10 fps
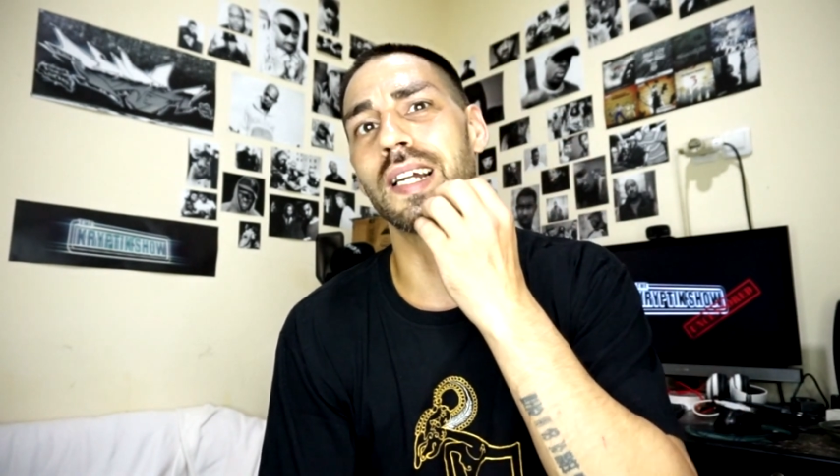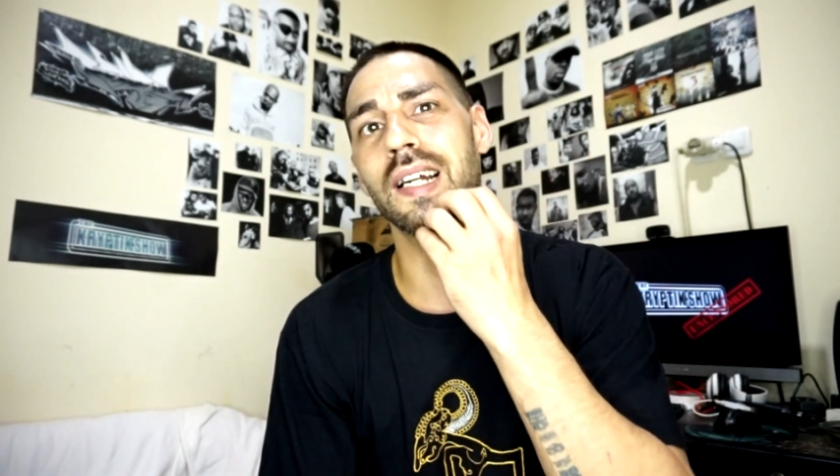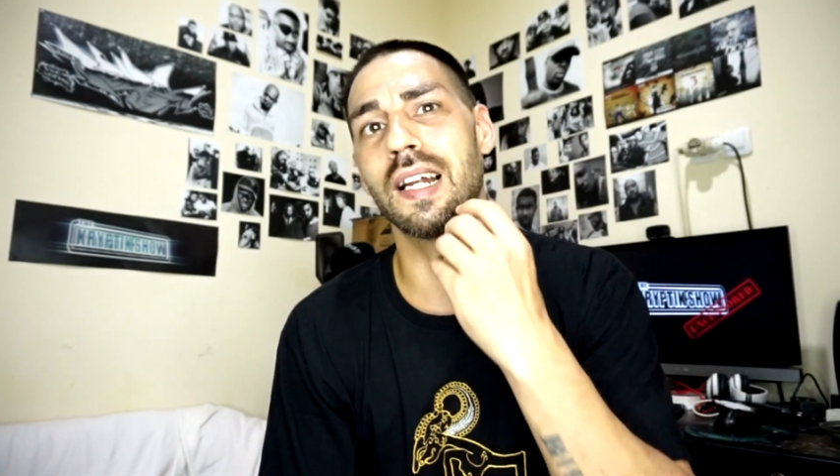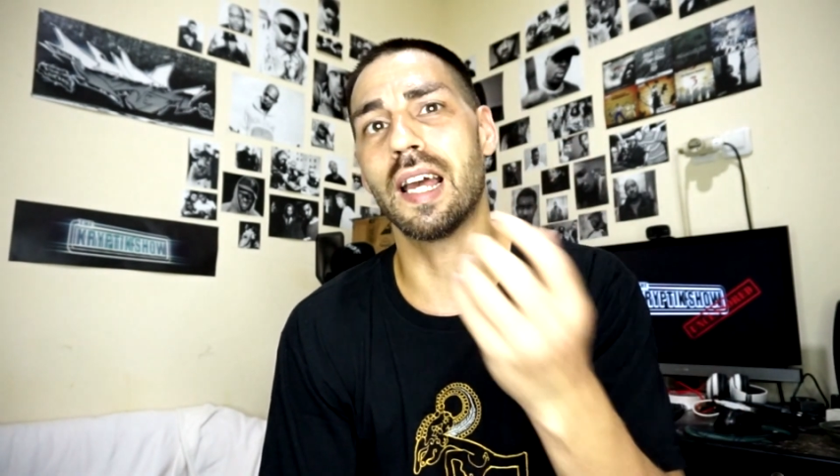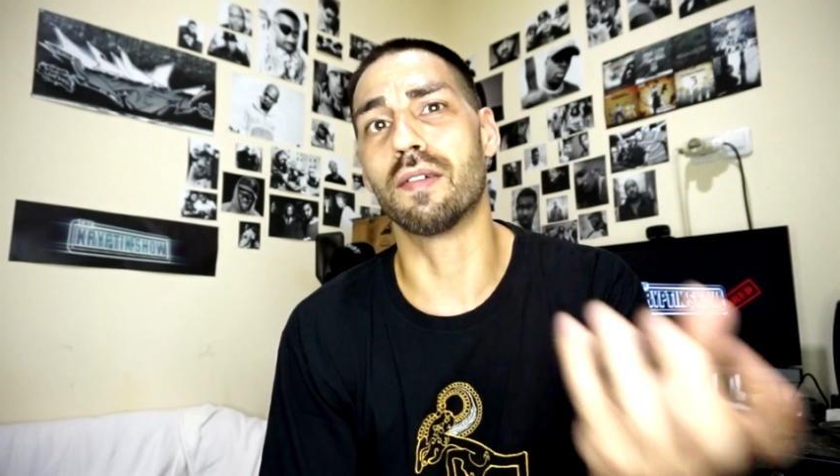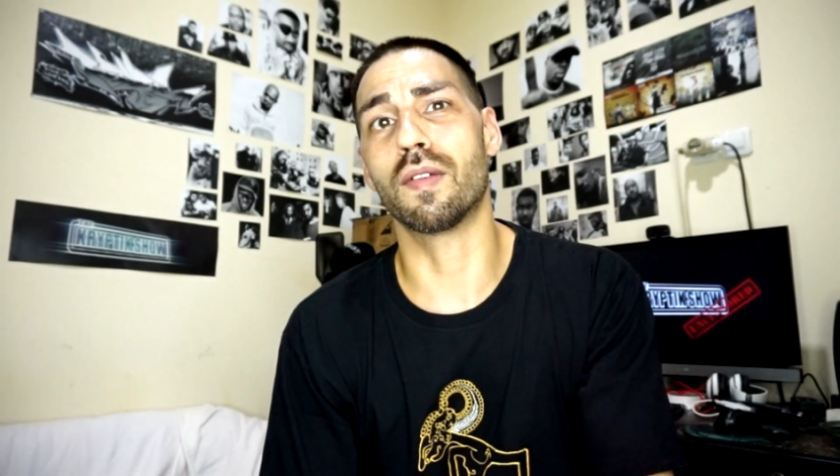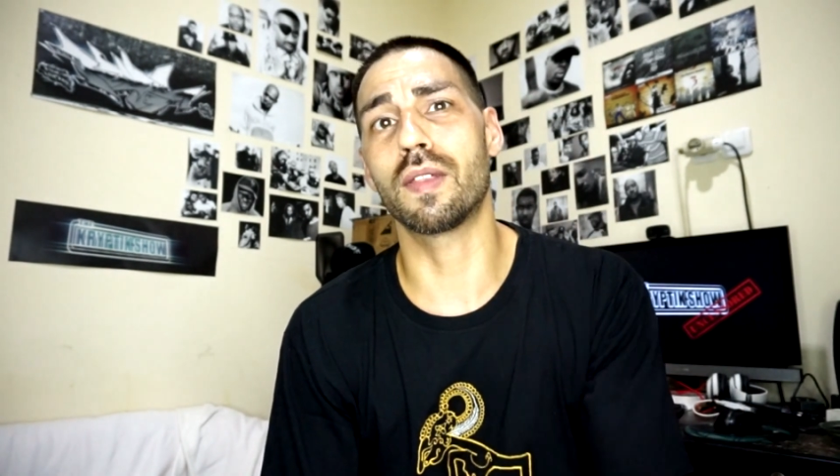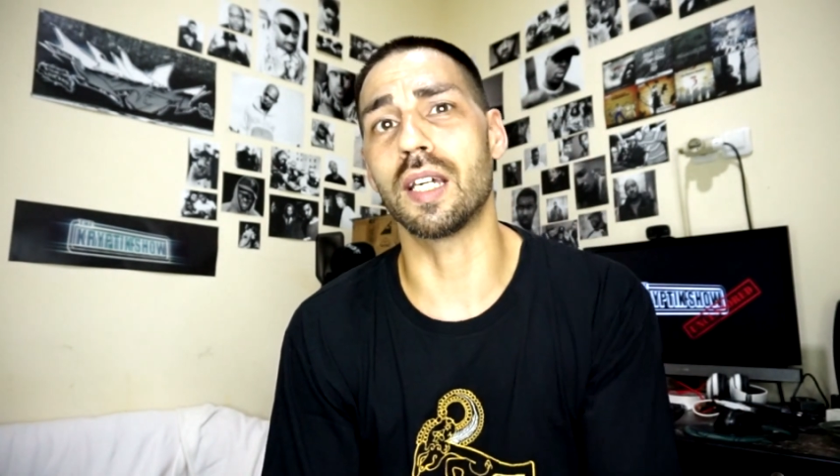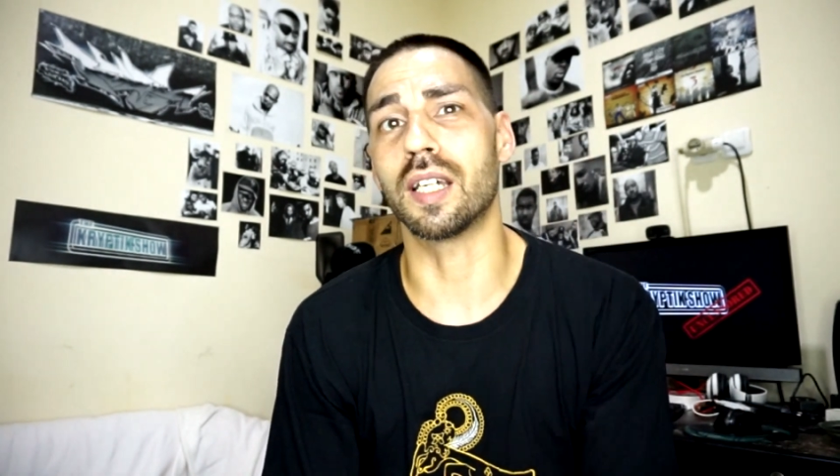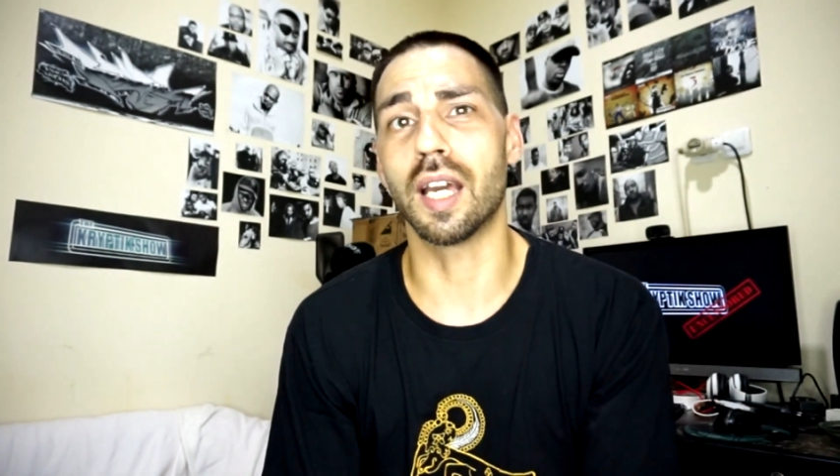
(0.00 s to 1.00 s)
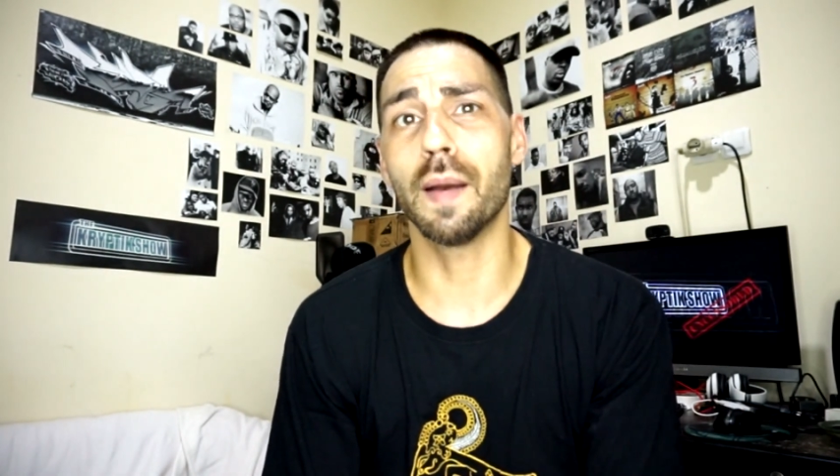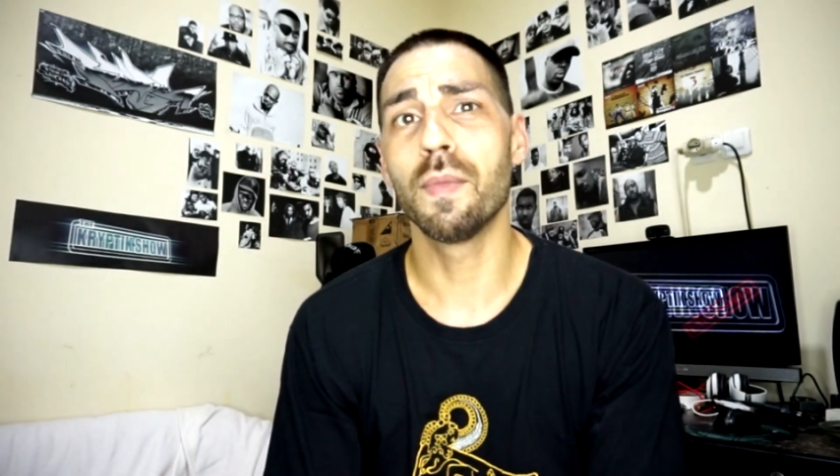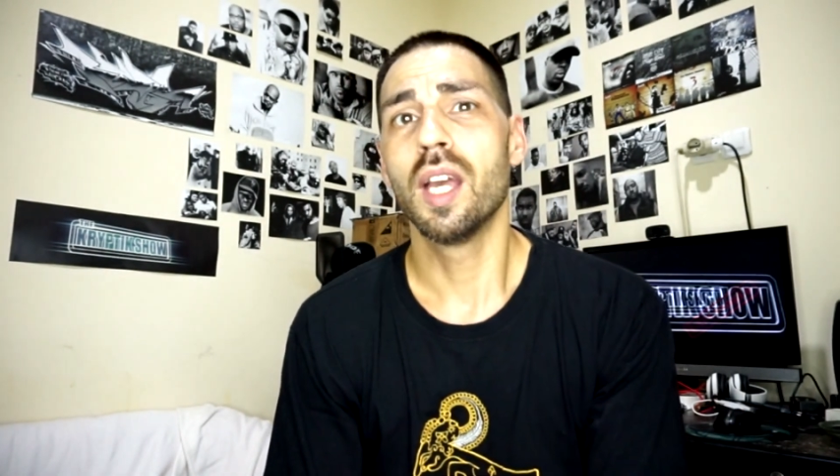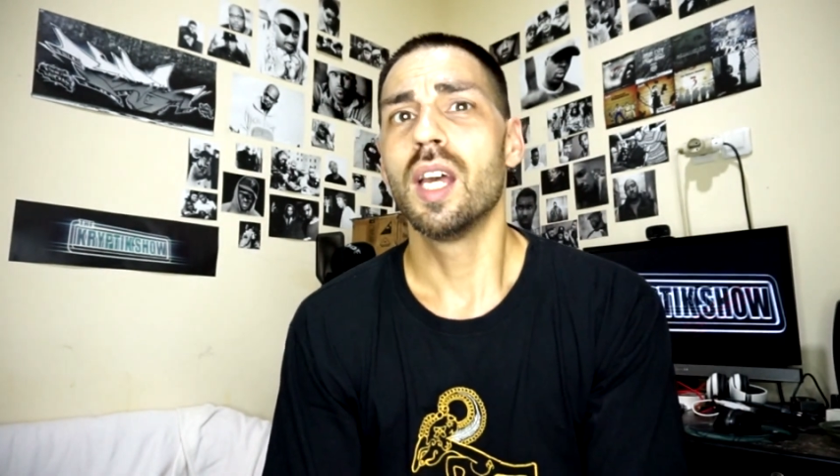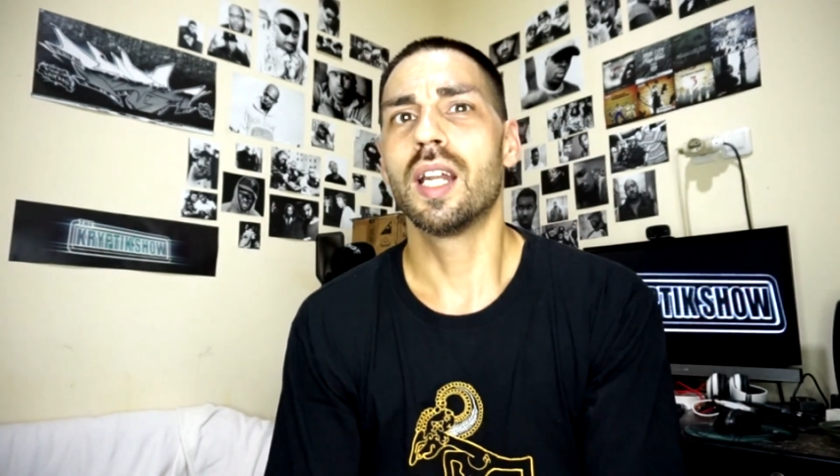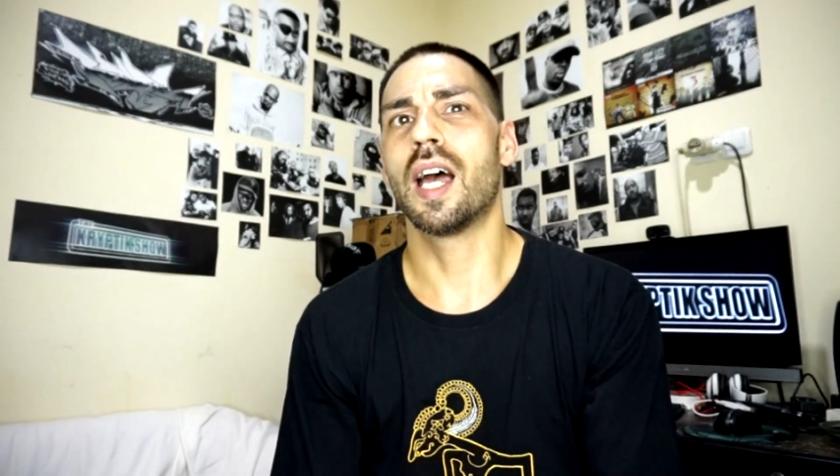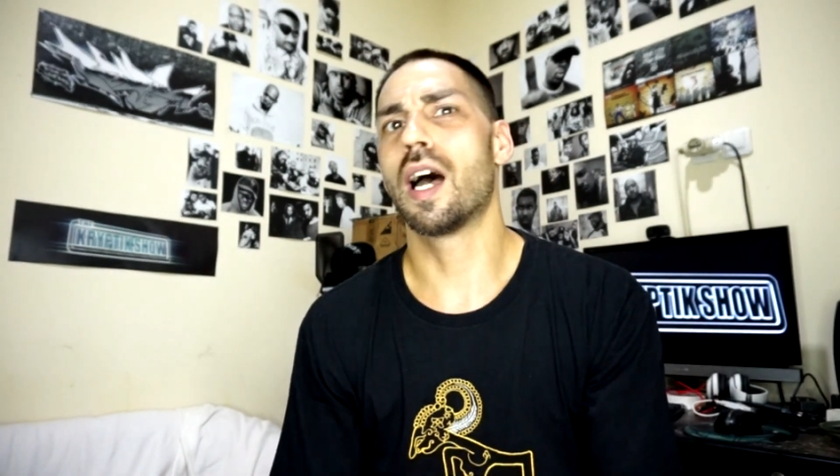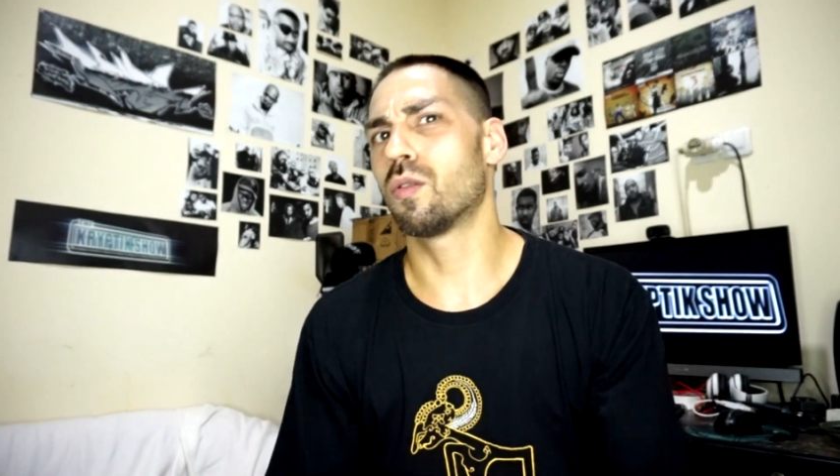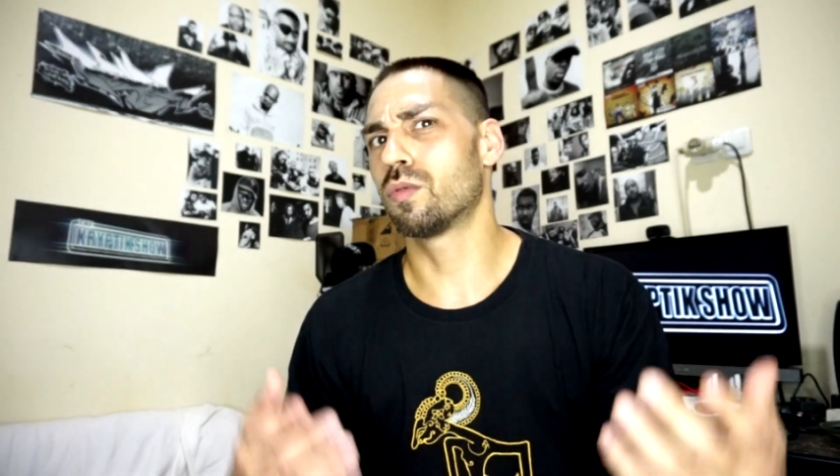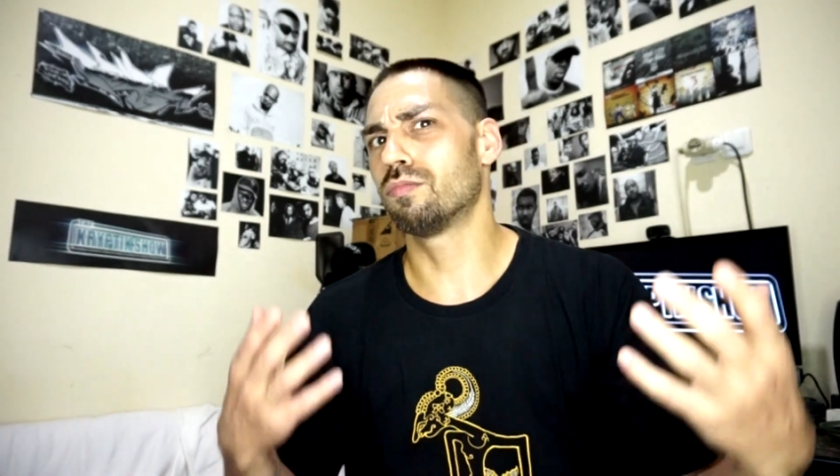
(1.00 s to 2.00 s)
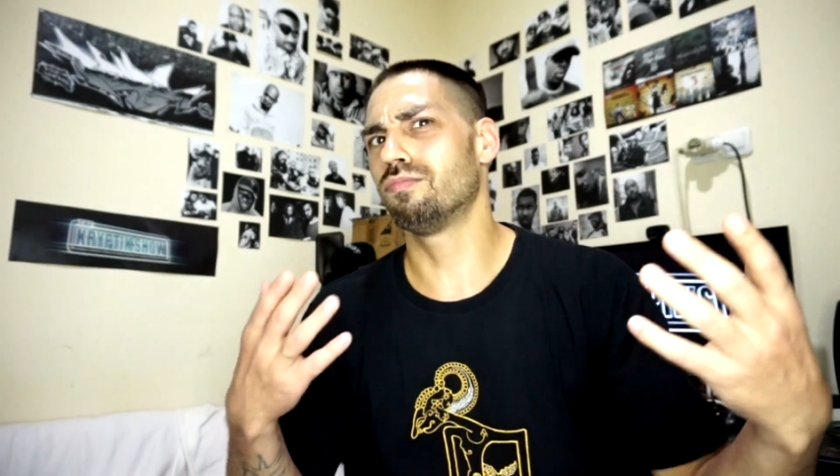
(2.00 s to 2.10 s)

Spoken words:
and have a think. Yeah. Now,